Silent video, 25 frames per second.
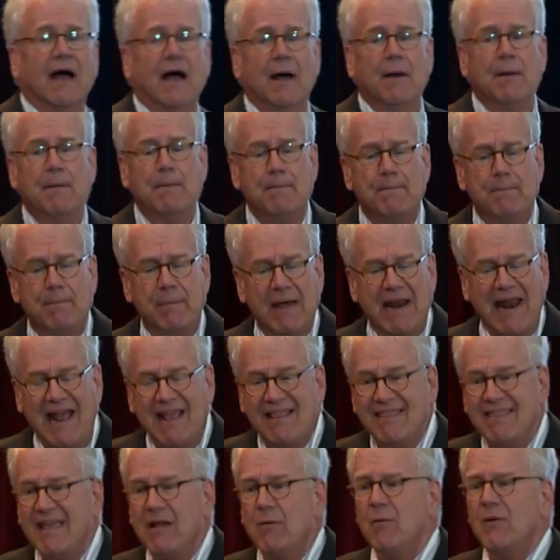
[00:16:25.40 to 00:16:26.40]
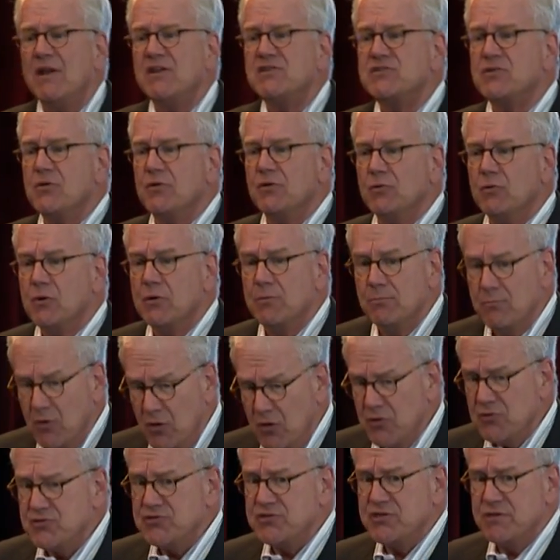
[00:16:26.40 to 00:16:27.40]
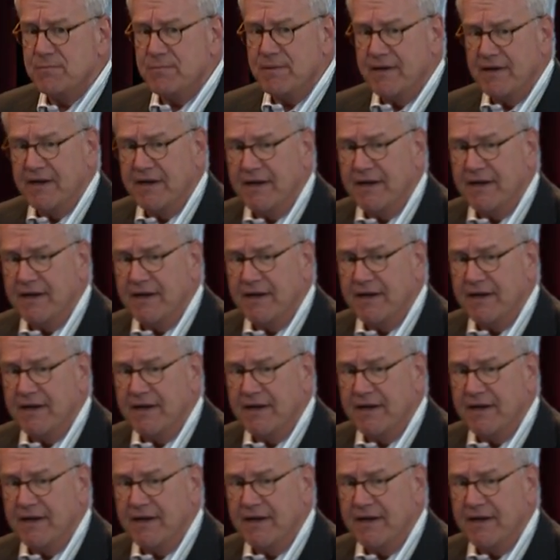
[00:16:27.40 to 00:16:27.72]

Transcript: Uh, but I think what it's going to emerge to be